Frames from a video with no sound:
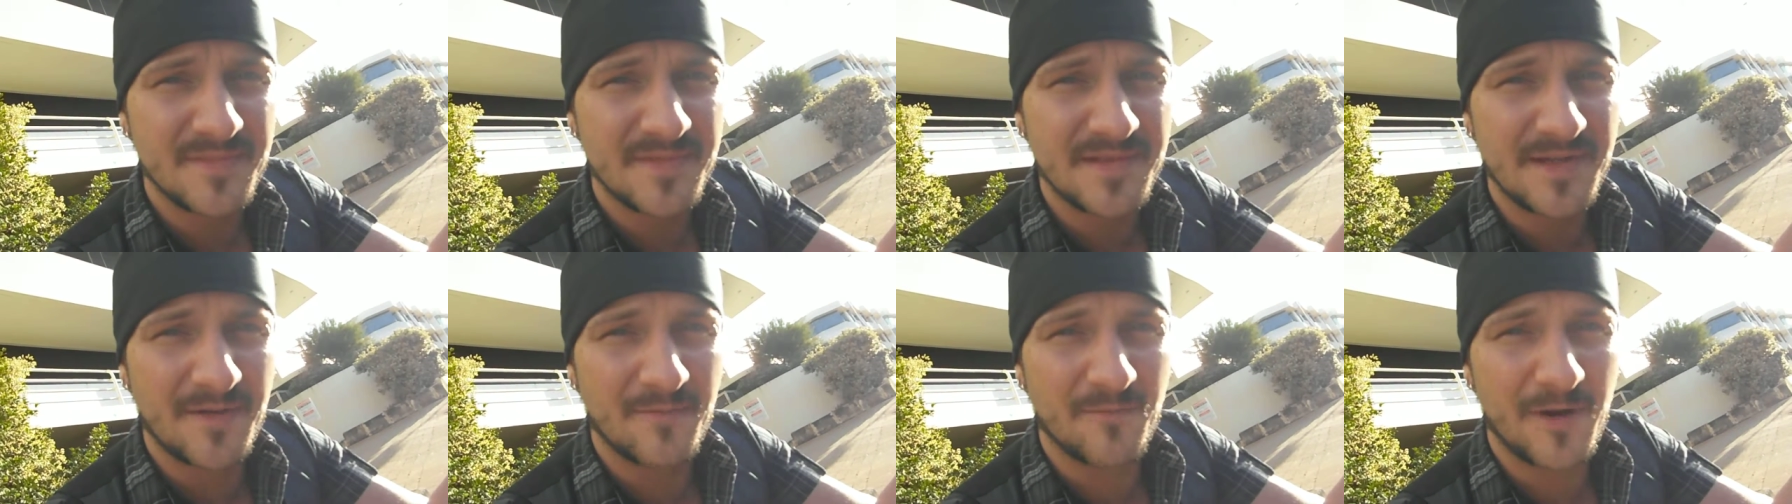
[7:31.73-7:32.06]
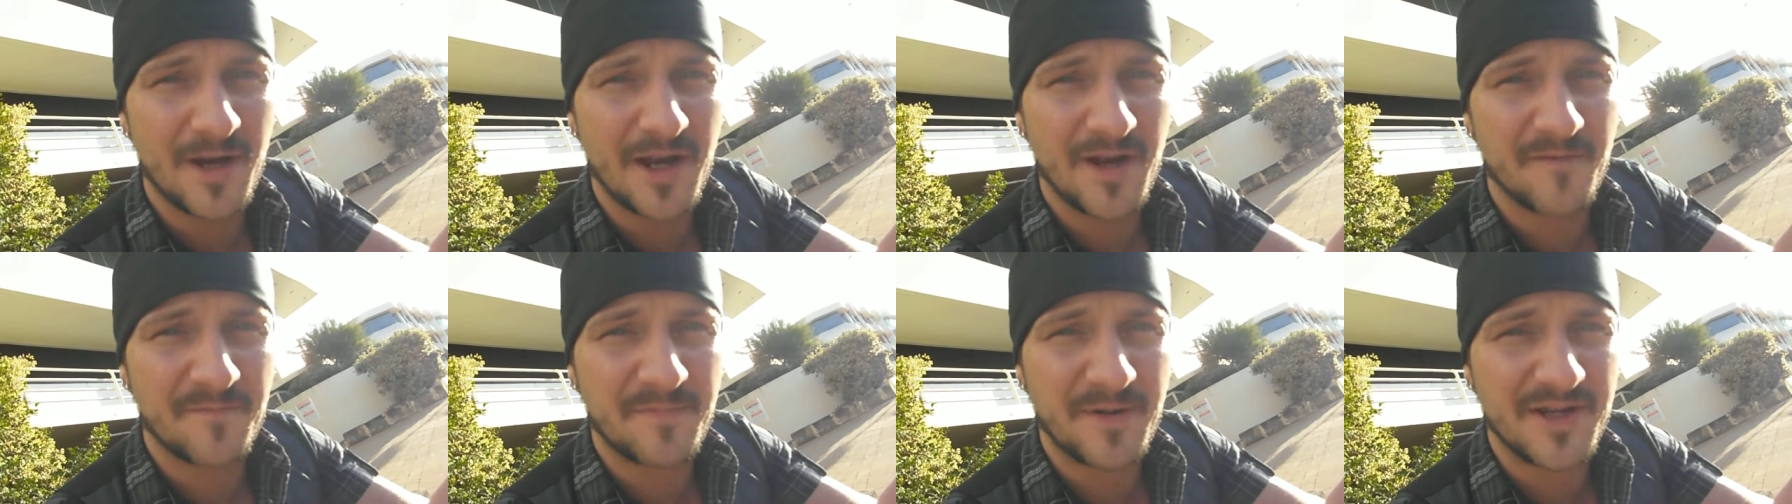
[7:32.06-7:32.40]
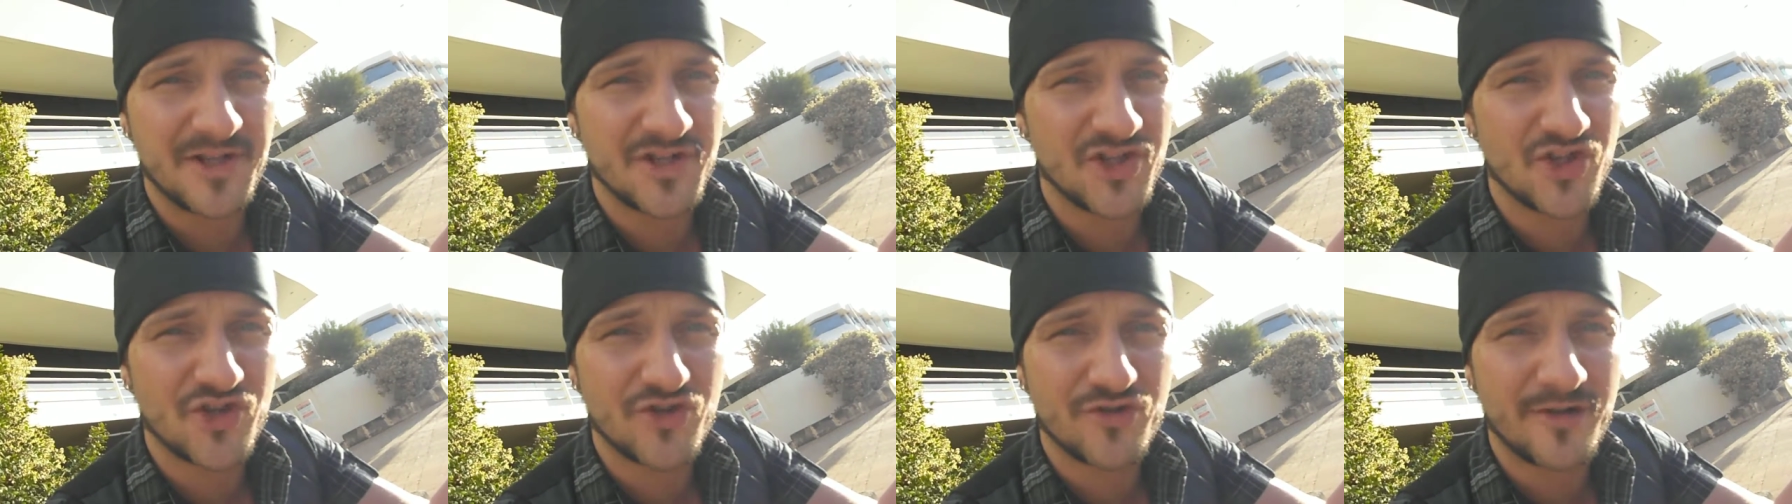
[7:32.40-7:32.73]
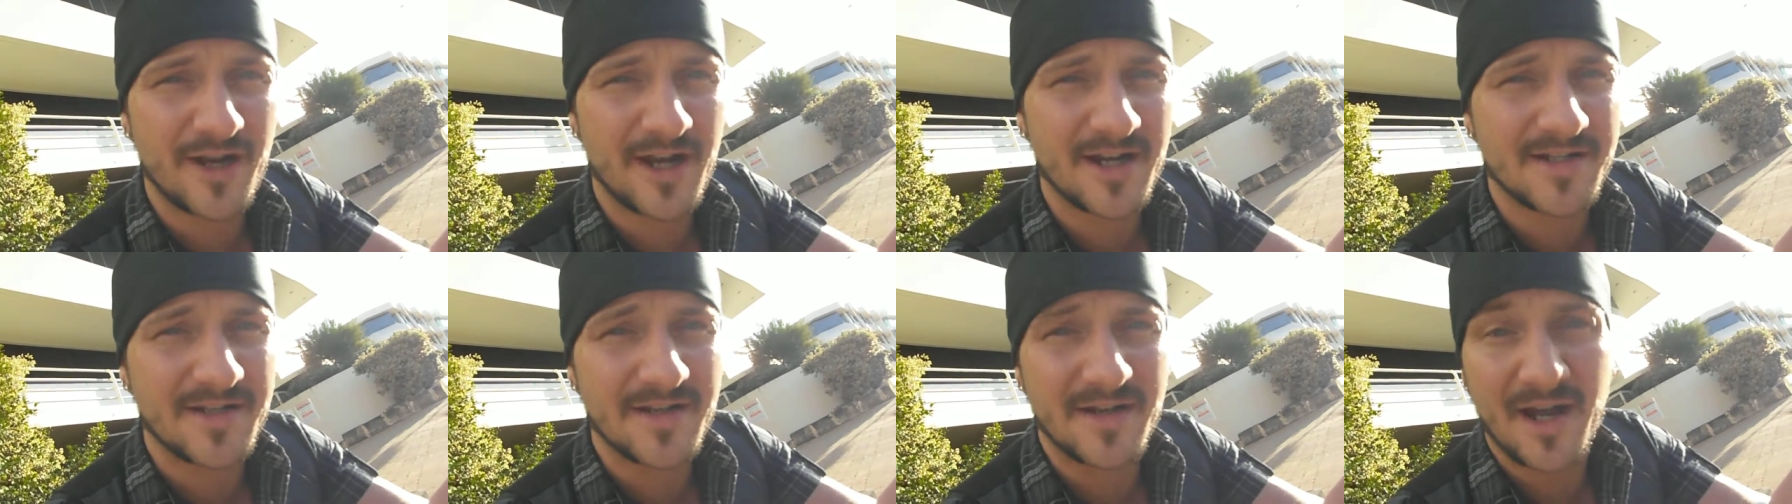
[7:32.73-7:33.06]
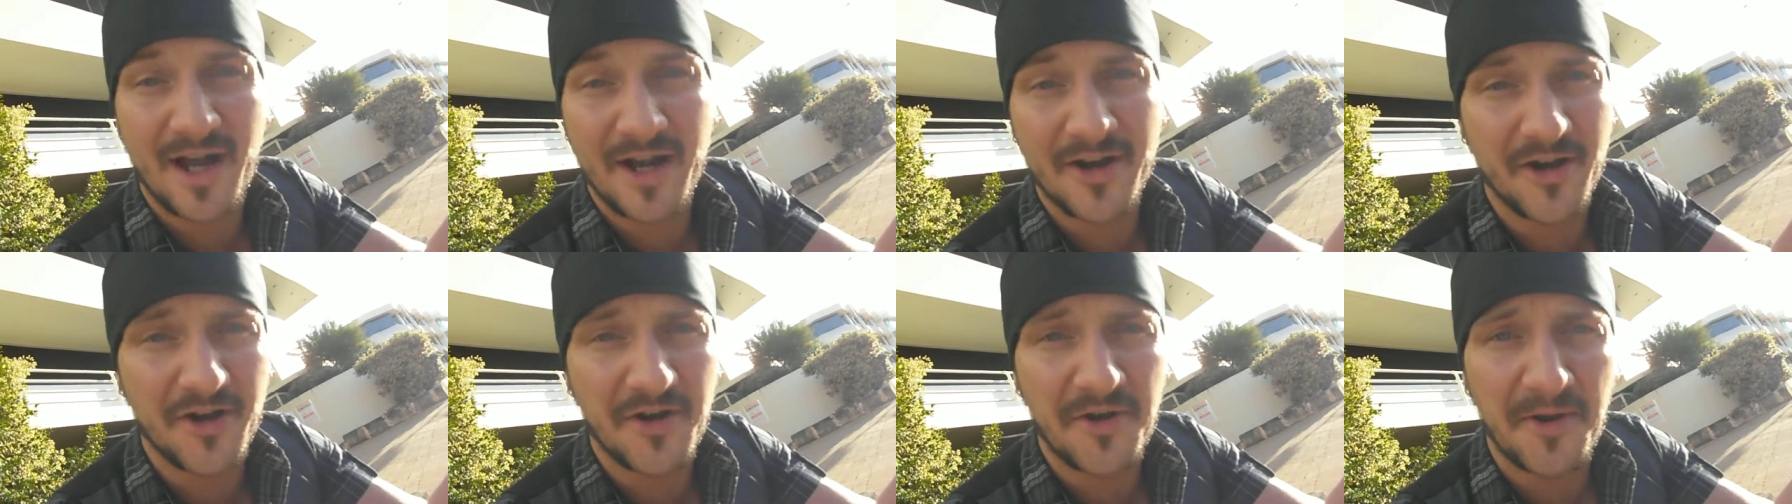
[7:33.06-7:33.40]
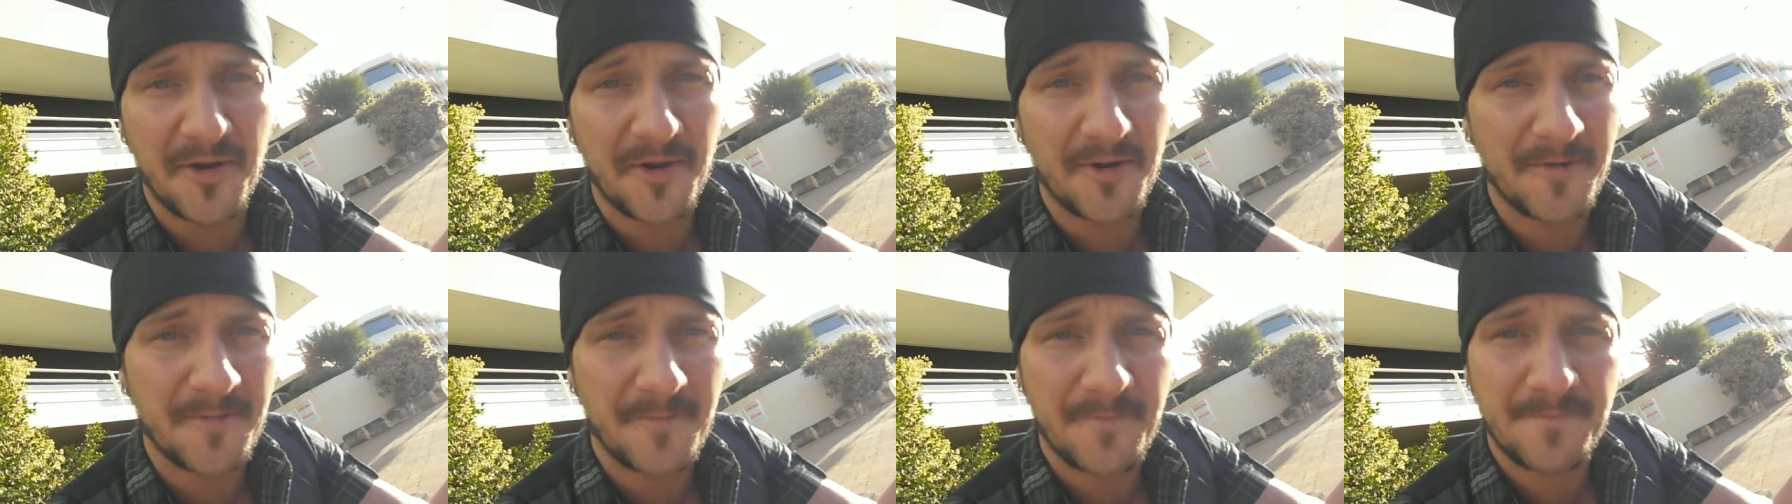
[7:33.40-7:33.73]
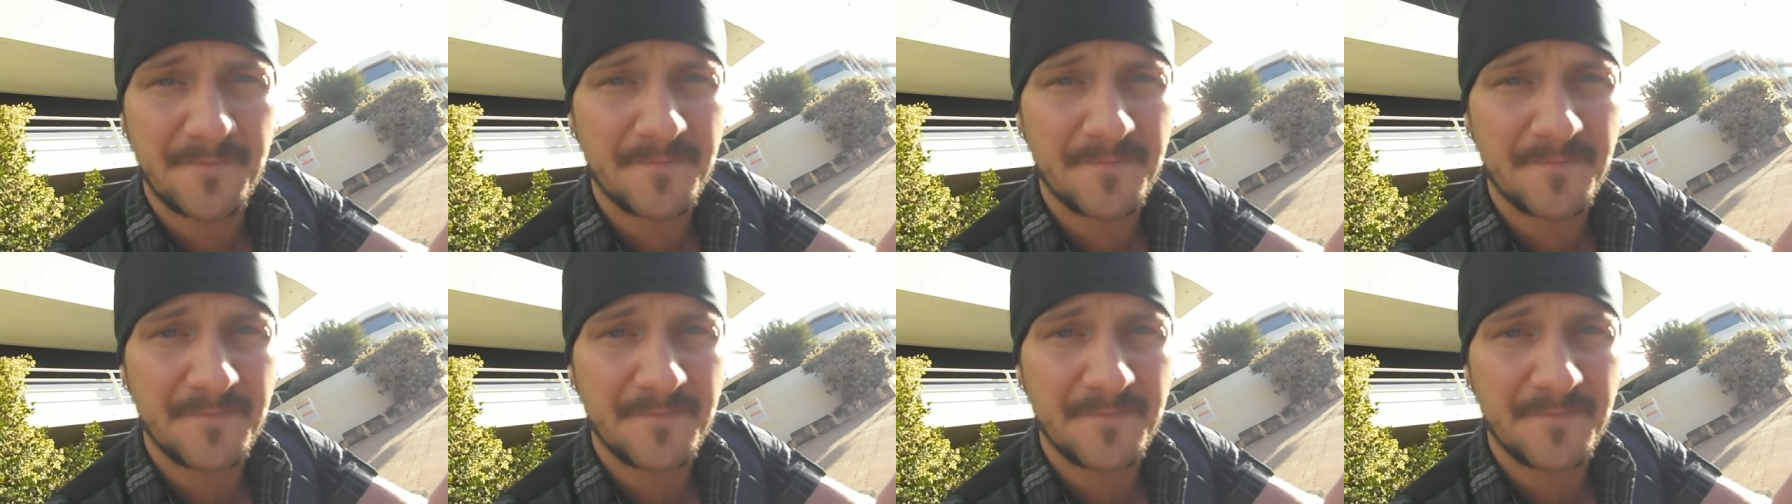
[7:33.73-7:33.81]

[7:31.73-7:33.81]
some way of being distracted. I don't know.